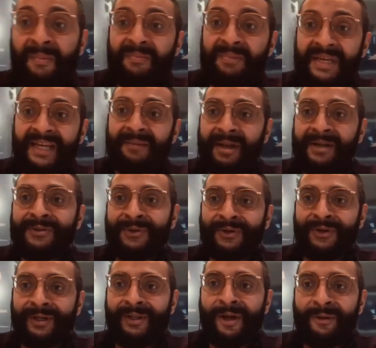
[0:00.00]
I remember being a
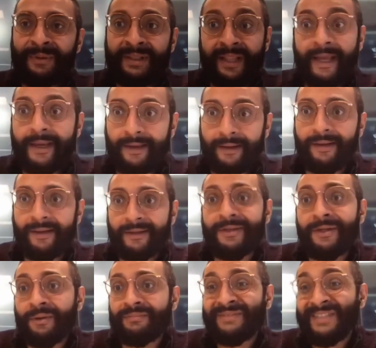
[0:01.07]
mentor along with
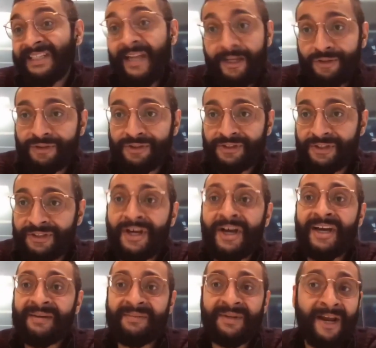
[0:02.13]
teenagers at the
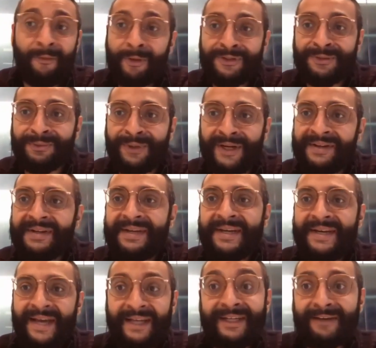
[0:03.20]
time, and I wasn't one.
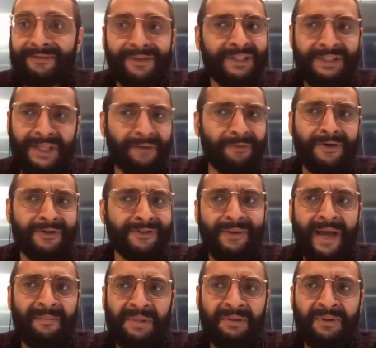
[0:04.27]
And definitely they weren't
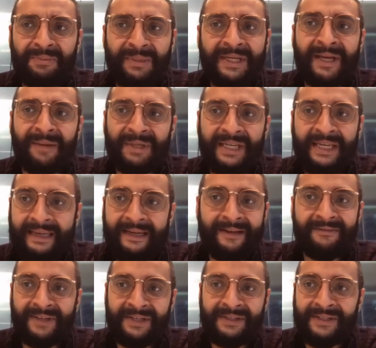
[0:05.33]
so happy with me coming in
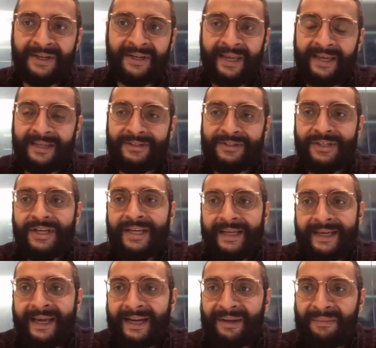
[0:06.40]
at a very young age,
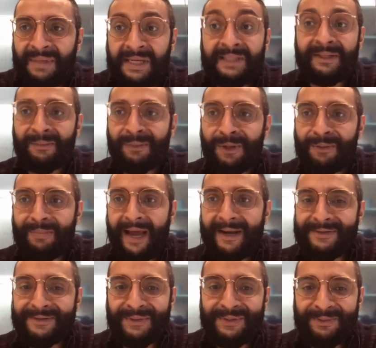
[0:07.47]
kind of making them look
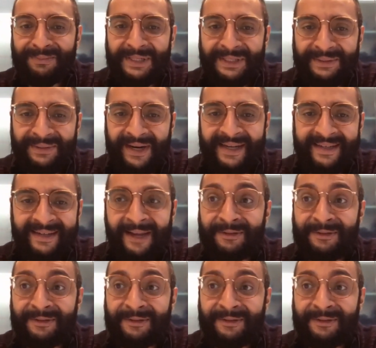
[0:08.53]
bad, so to speak, right?